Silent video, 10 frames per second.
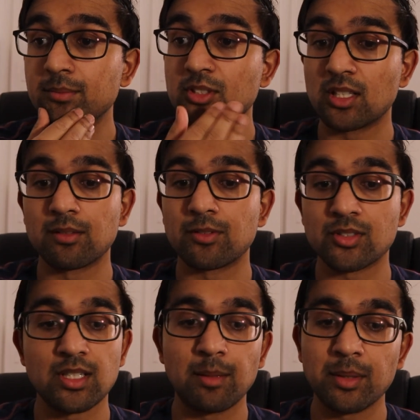
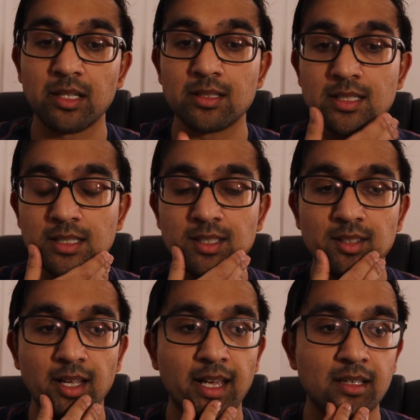Jennifer's not married
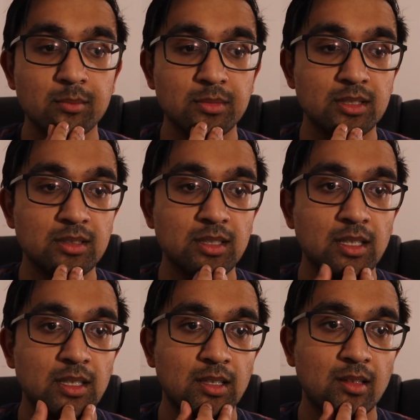to Adam, and
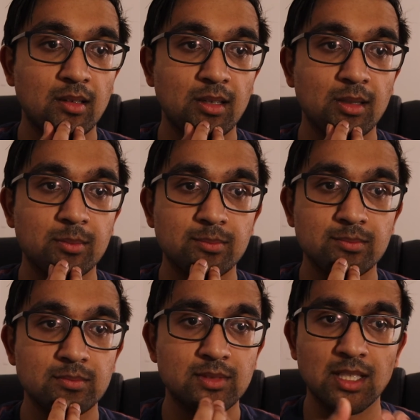
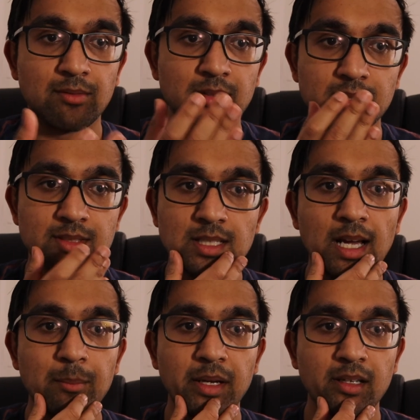Devlin's
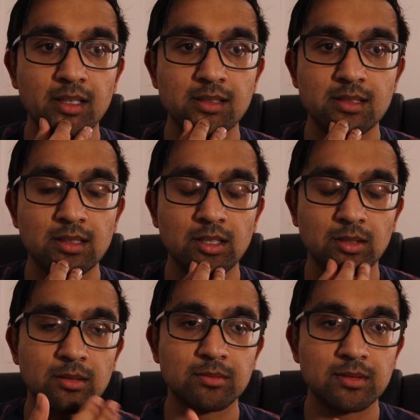not married,
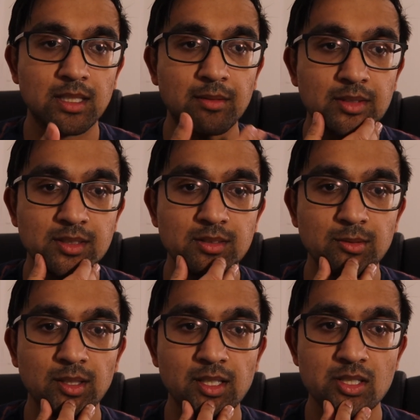or Devlin's
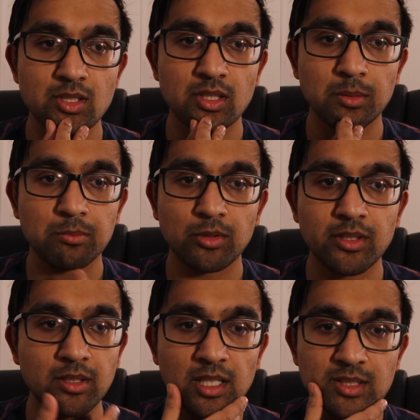relationship
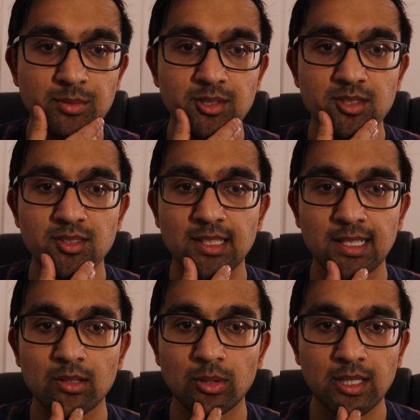with her husband isn't
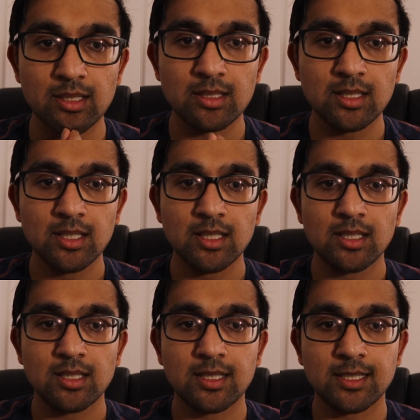that great.
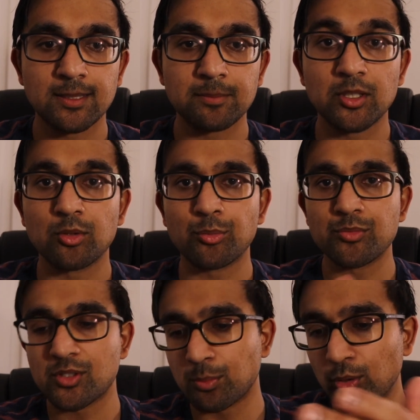Oh,
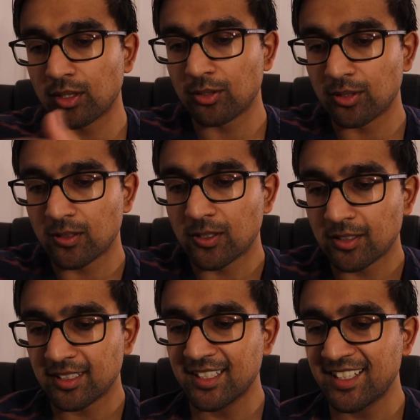spoiler
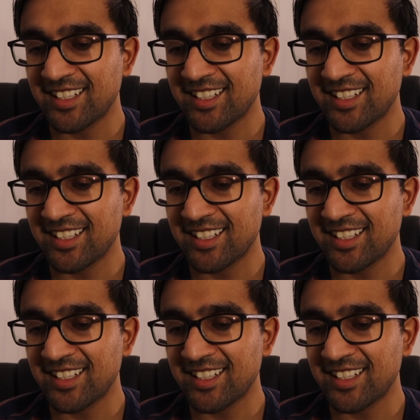alert.